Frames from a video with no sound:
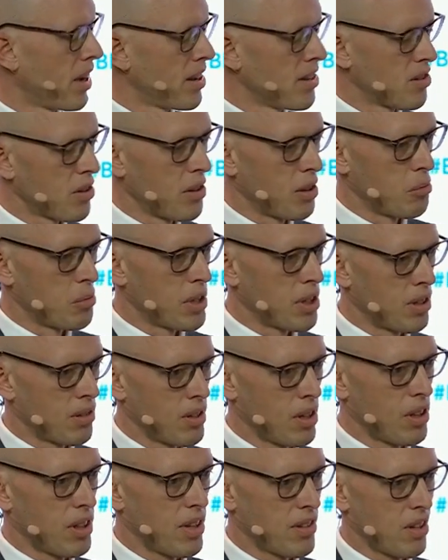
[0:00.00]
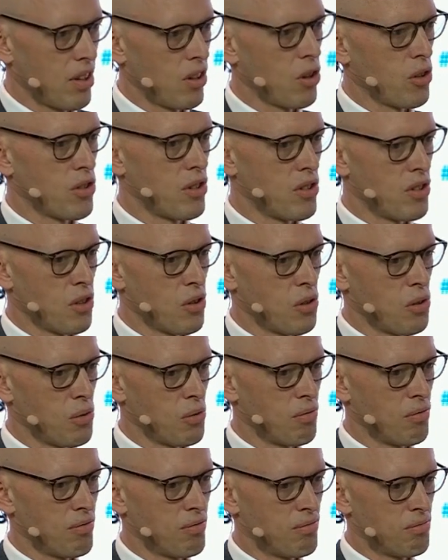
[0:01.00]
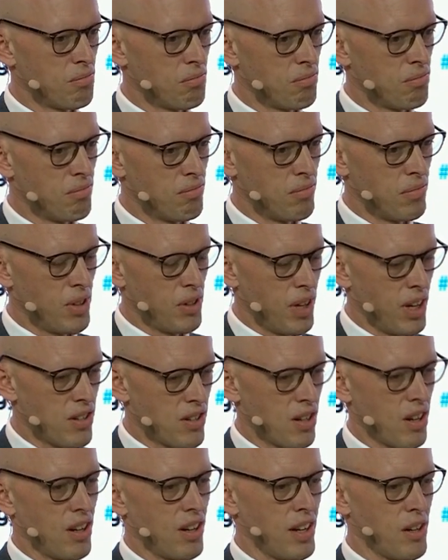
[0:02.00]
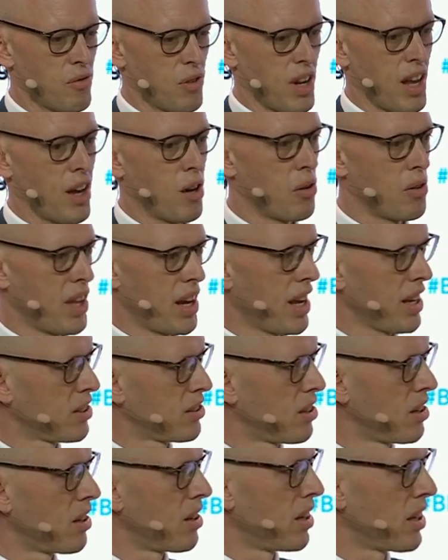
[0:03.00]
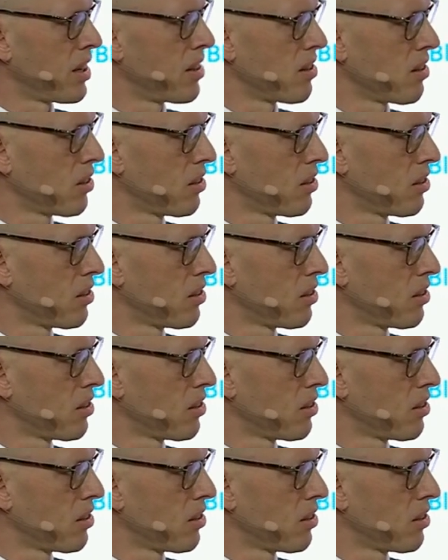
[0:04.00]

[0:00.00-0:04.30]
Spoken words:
So there's a lot to do internally for now and then externally